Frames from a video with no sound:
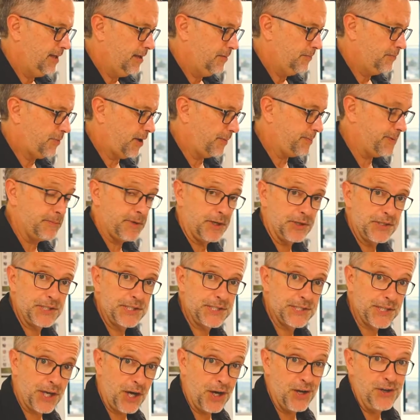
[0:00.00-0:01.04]
pop him on the
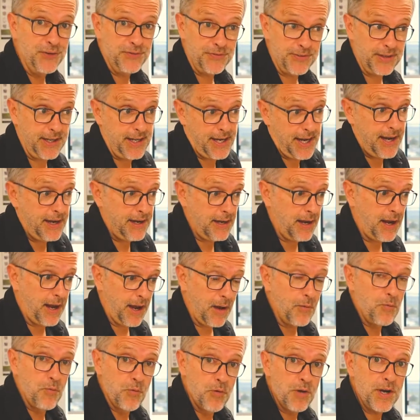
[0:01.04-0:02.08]
stove, and
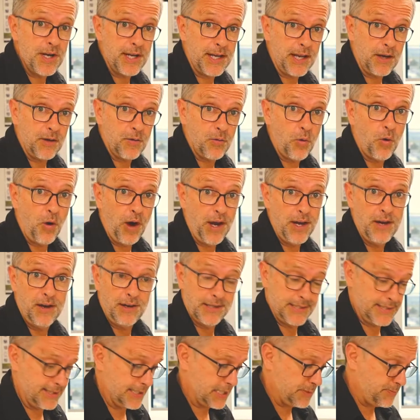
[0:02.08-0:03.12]
a really quite
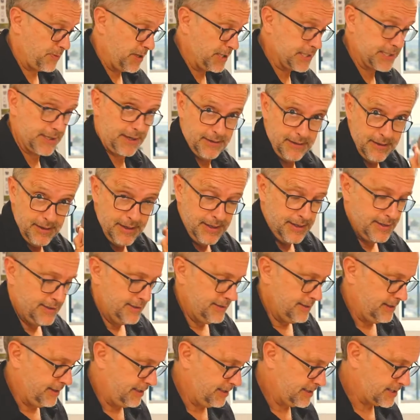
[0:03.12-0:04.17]
nice espresso
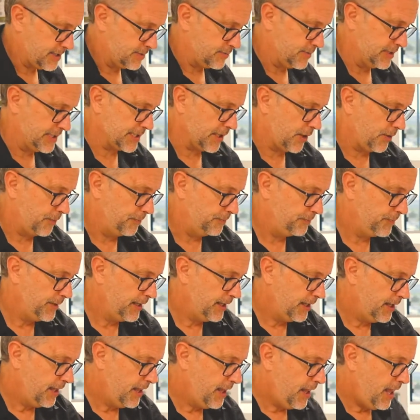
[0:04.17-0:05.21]
is the result.
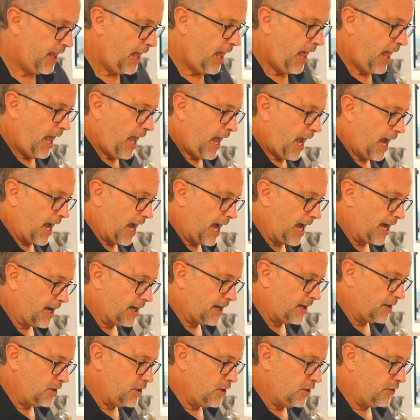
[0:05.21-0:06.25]

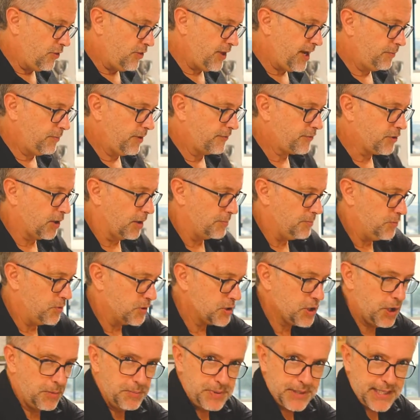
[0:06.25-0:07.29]
Then we've got more
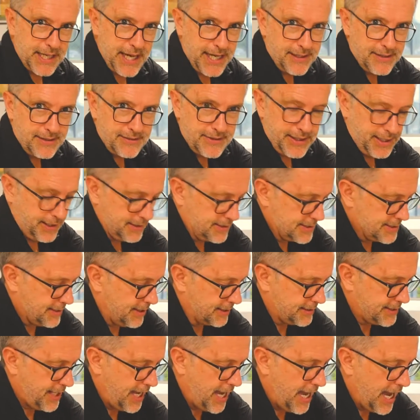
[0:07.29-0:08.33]
complicated things
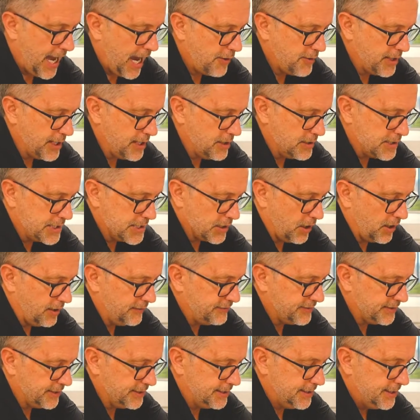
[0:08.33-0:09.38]
like the Hario
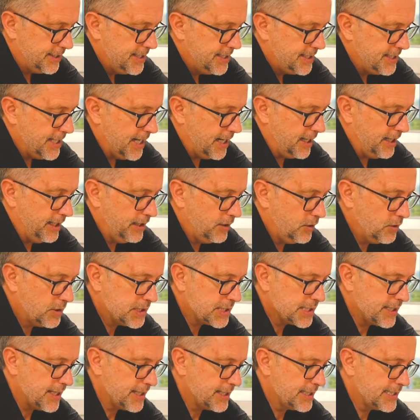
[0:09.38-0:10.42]
siphon. Now it
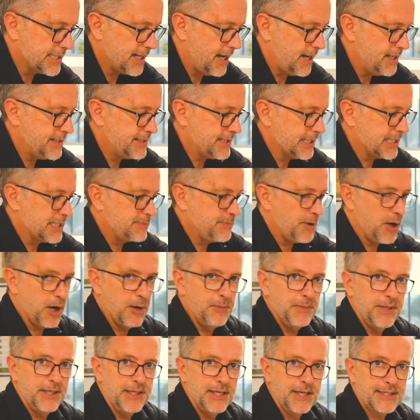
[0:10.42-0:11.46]
looks like a science
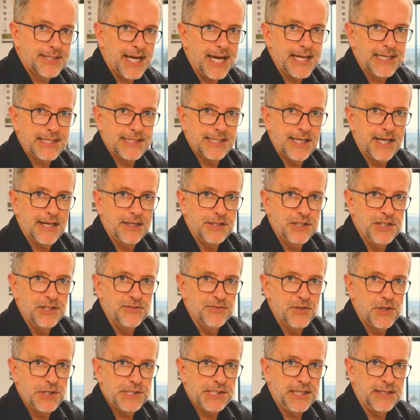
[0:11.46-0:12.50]
experiment, it takes a
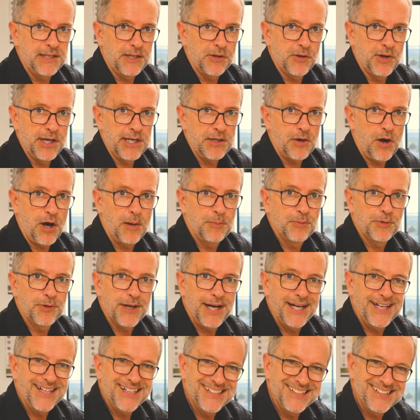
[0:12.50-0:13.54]
university degree to
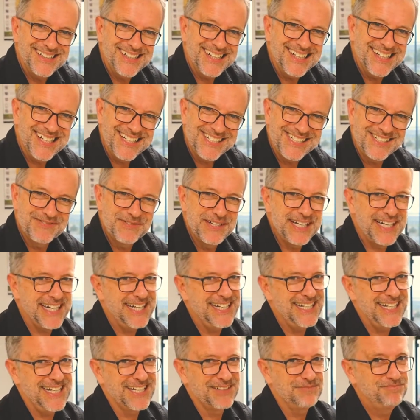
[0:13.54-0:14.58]
operate. Unless you're really
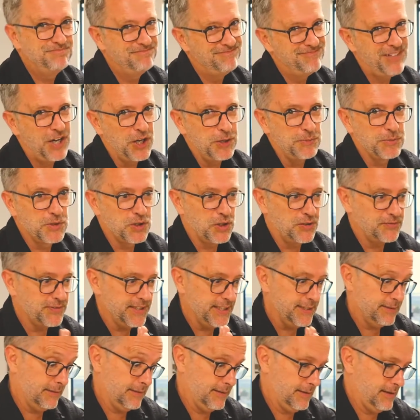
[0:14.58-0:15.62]
into your home
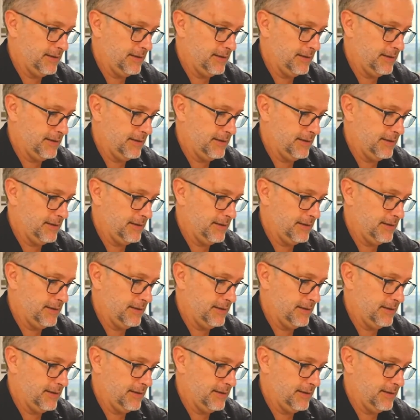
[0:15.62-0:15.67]
coffee